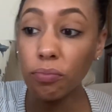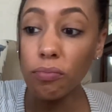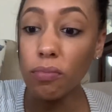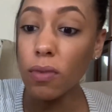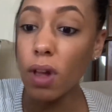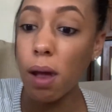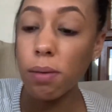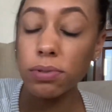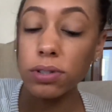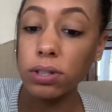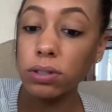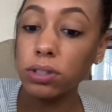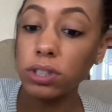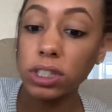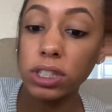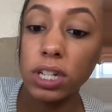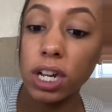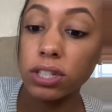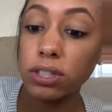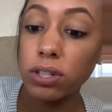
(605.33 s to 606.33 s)
I'm still singing
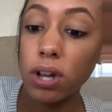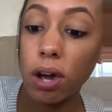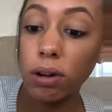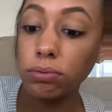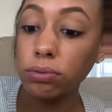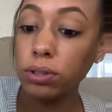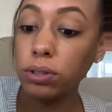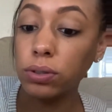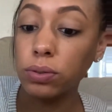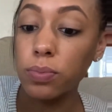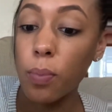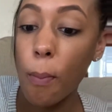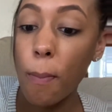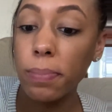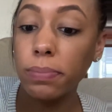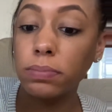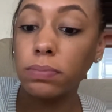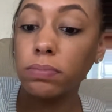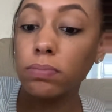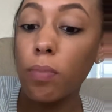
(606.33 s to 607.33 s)
that song too.
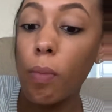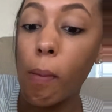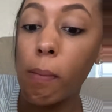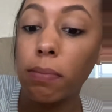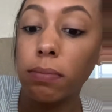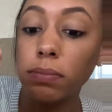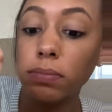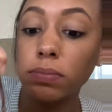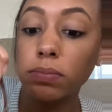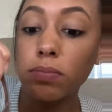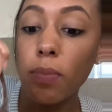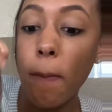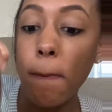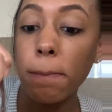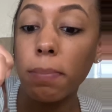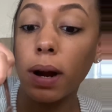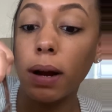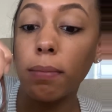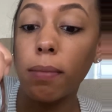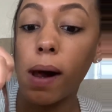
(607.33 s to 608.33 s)

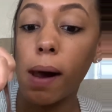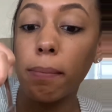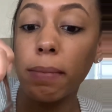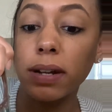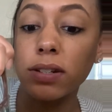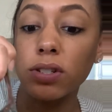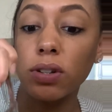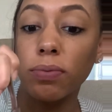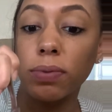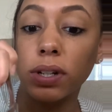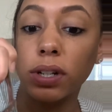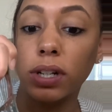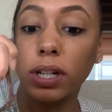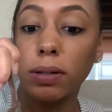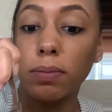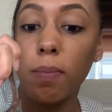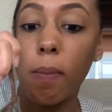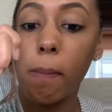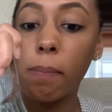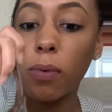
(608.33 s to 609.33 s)
My mom makes a really
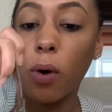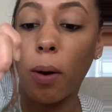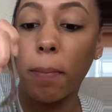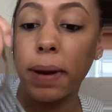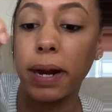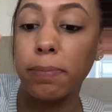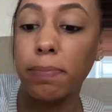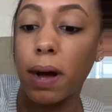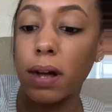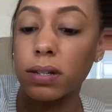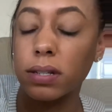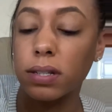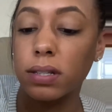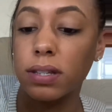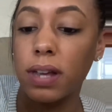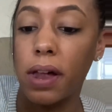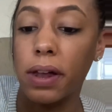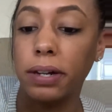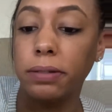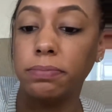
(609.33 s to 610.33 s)
good homemade pasta
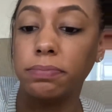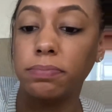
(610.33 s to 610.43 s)
salad.